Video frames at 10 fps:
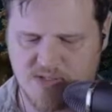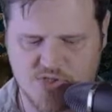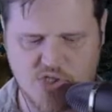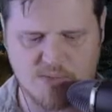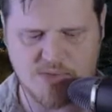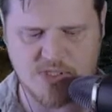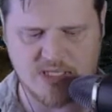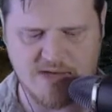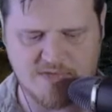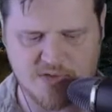stoop to the
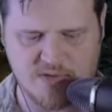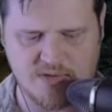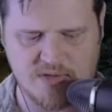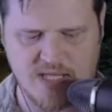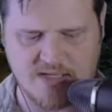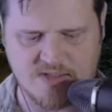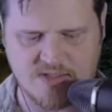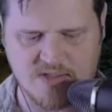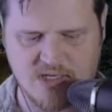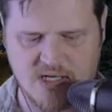level that
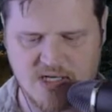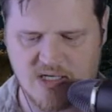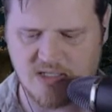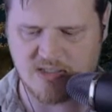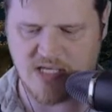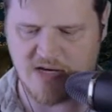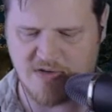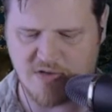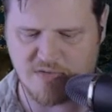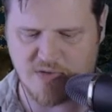a lot of
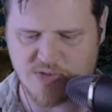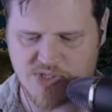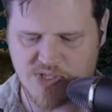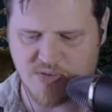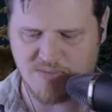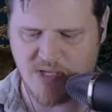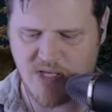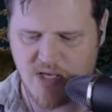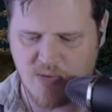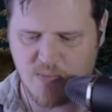other folks do.
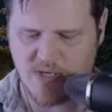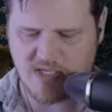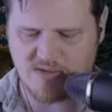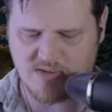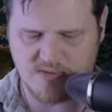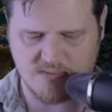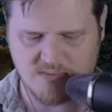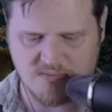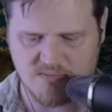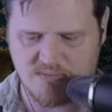We can
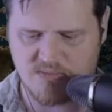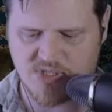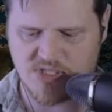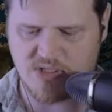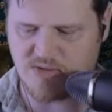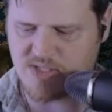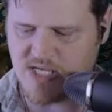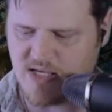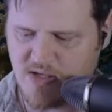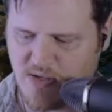still
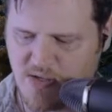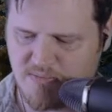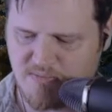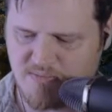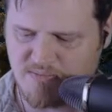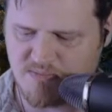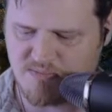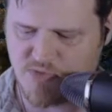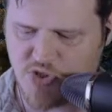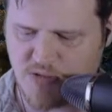say, you know what,
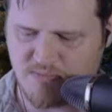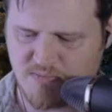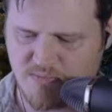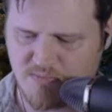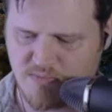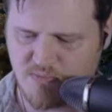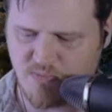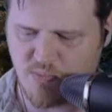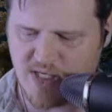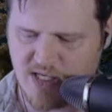sure,
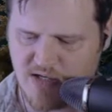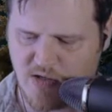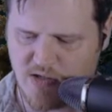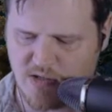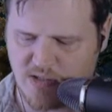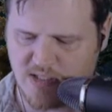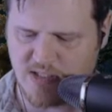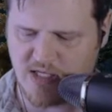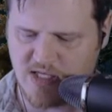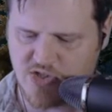we can all
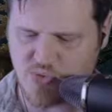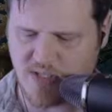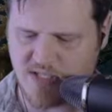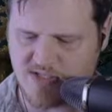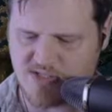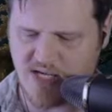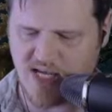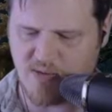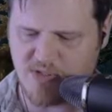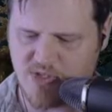enjoy this,
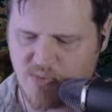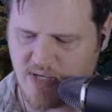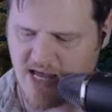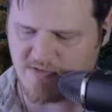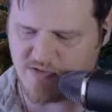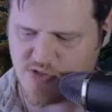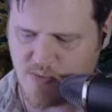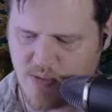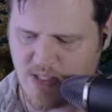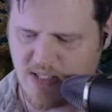and we don't have
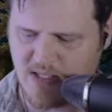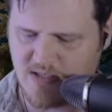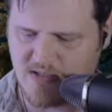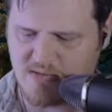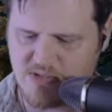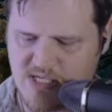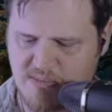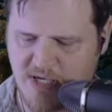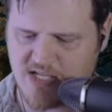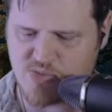to
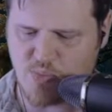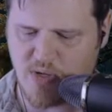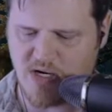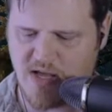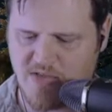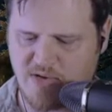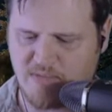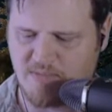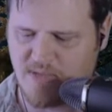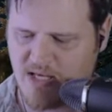demonize one
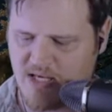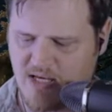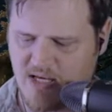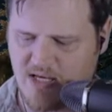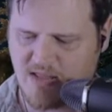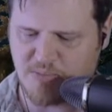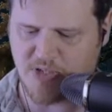another in the